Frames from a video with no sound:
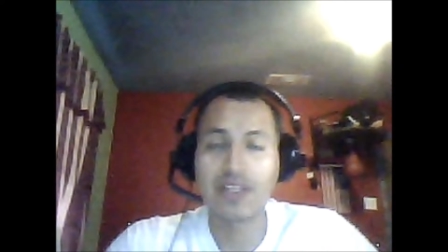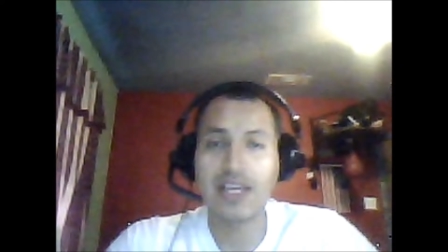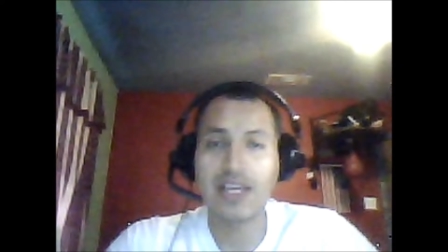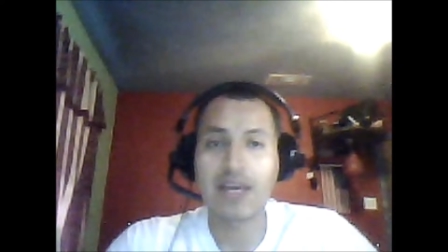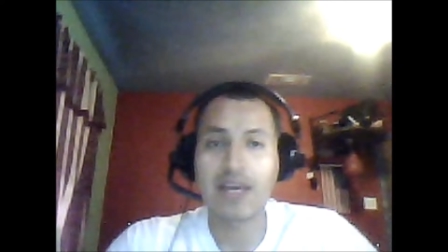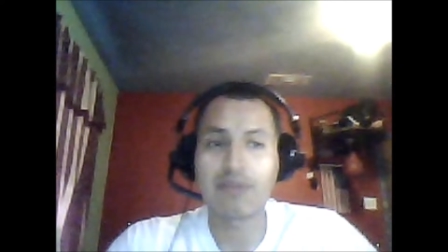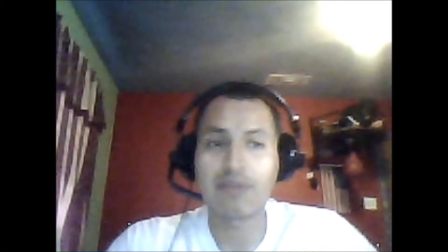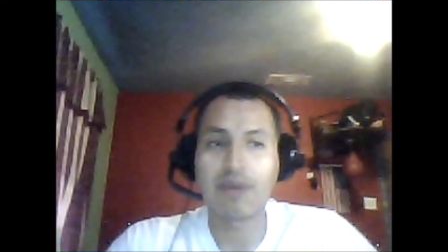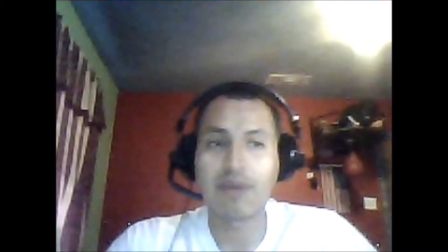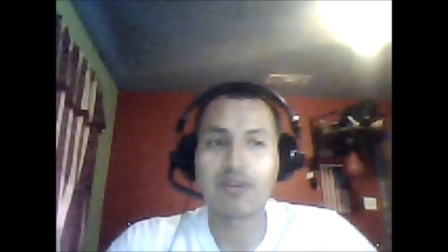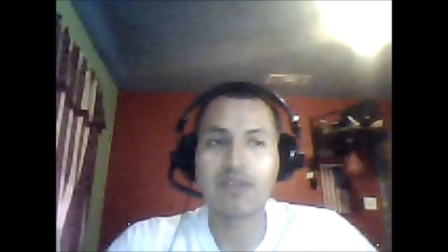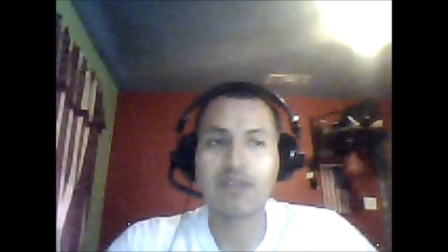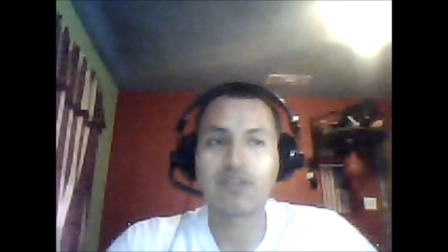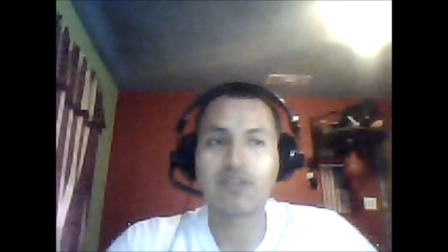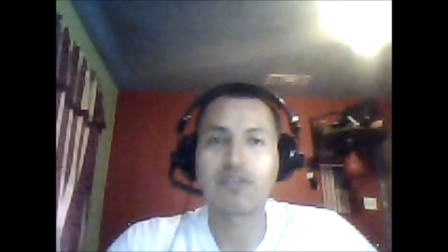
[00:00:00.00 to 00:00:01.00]
I'm
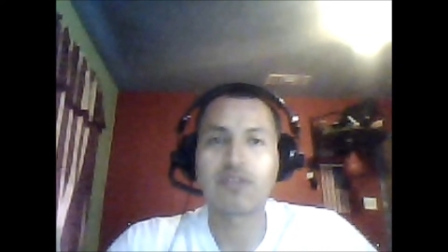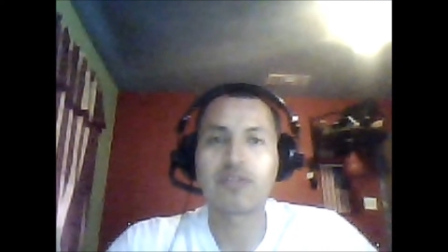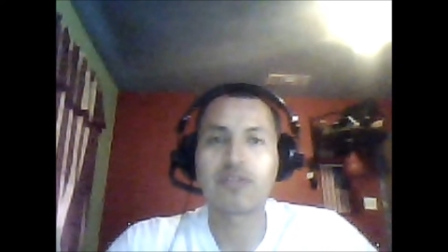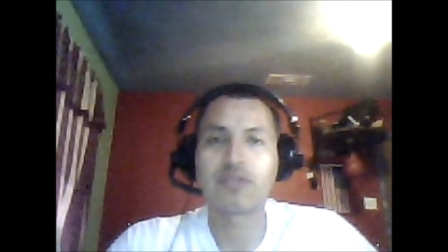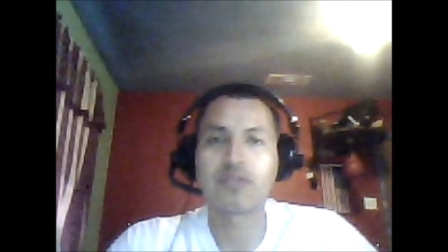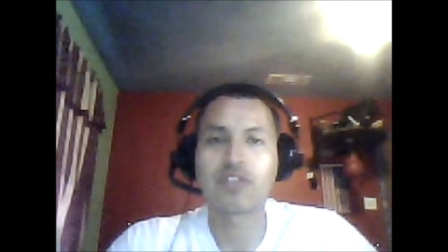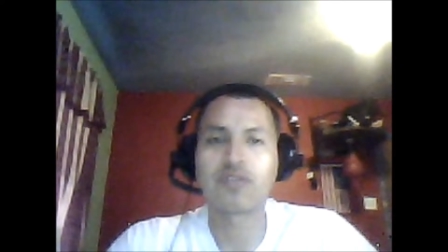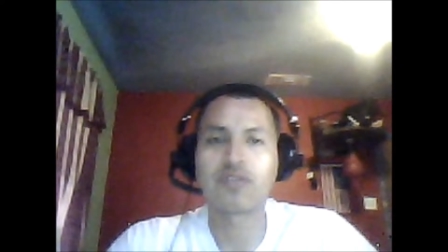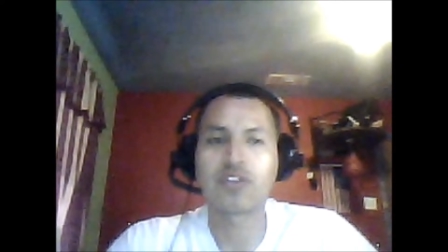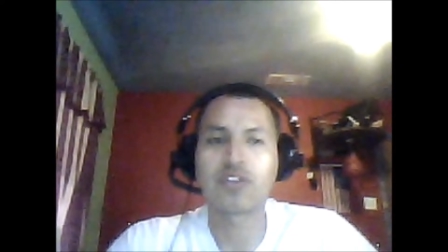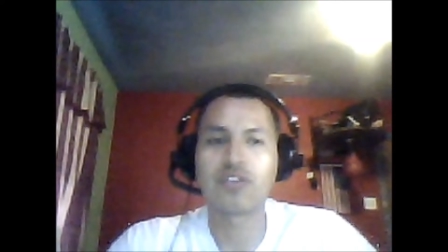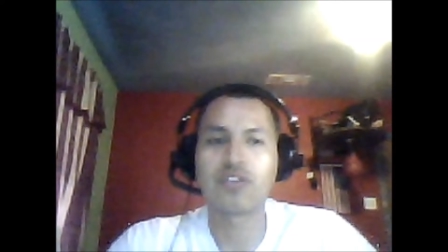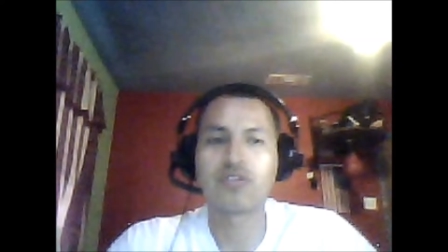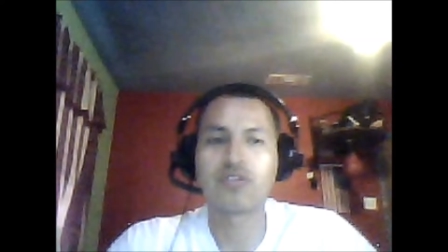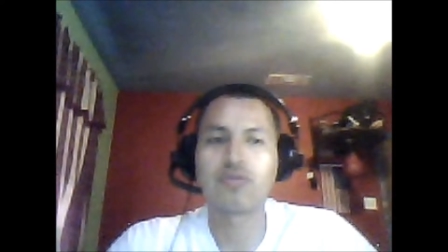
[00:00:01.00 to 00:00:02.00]
looking forward for
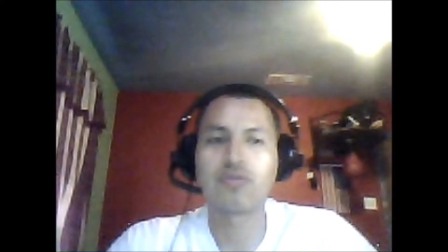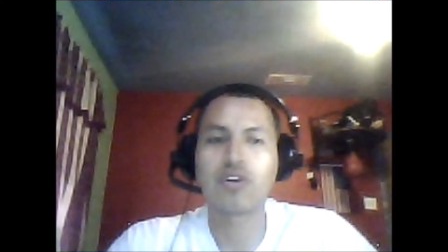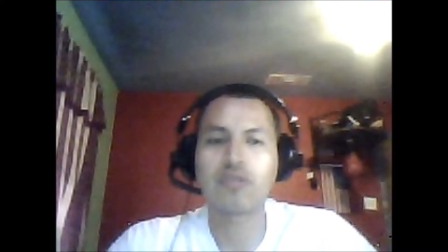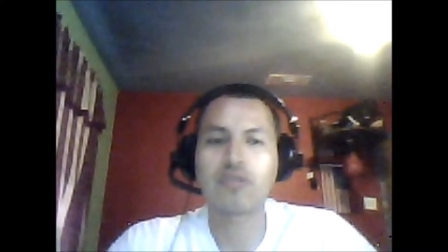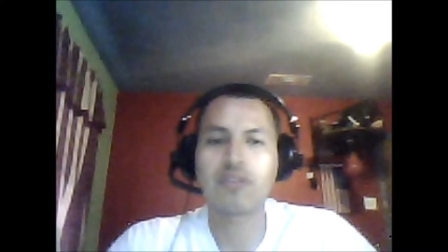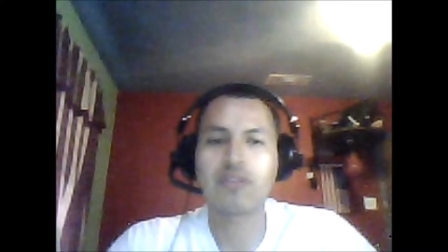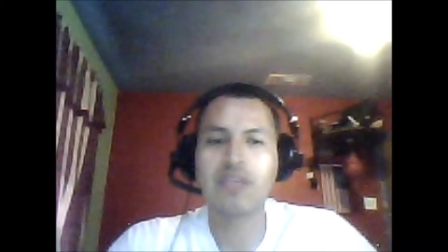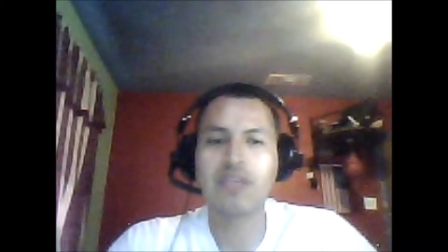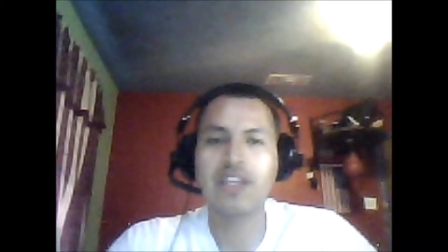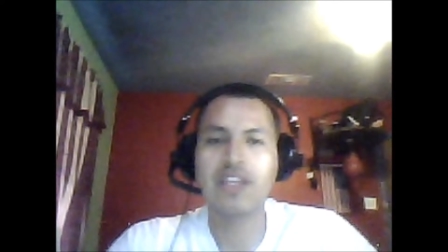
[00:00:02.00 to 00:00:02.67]
you to work with me.